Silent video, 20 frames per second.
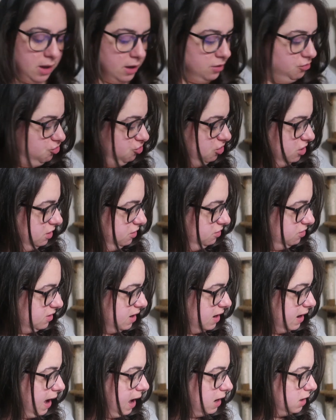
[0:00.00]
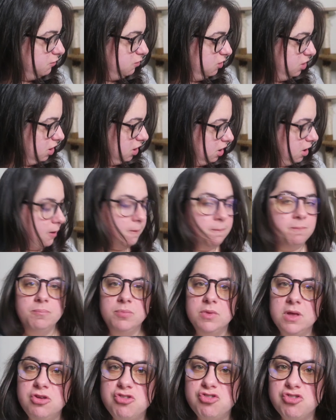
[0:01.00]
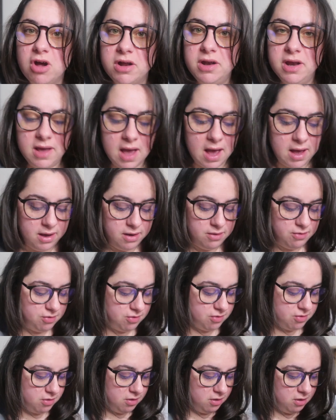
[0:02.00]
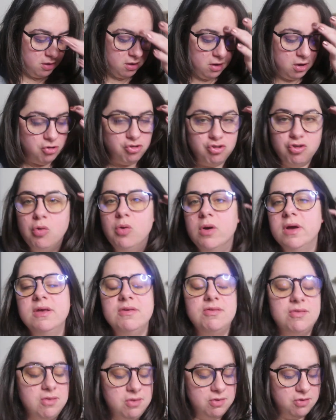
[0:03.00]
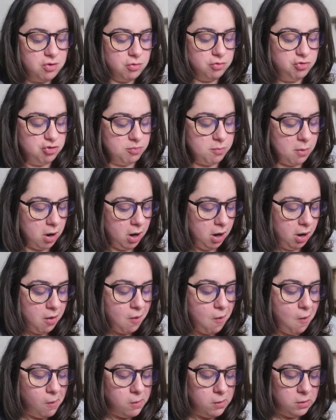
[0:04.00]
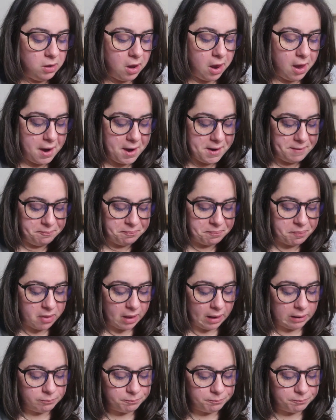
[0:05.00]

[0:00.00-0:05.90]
lunches. Get out of here. He's trying to get his choice. So smart. Um,